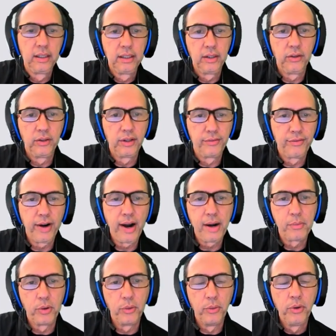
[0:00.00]
on the
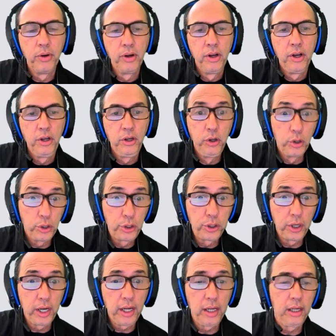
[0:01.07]
variable,
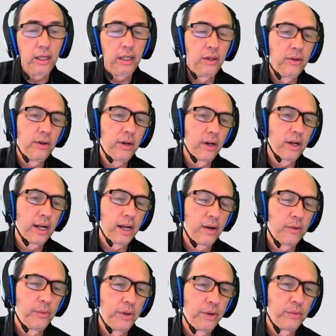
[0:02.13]
usually
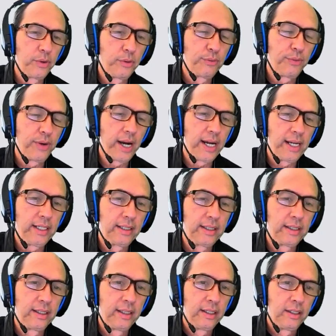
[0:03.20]
we will find
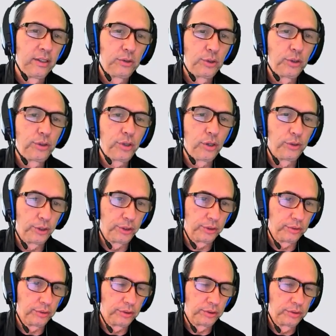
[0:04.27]
two solutions.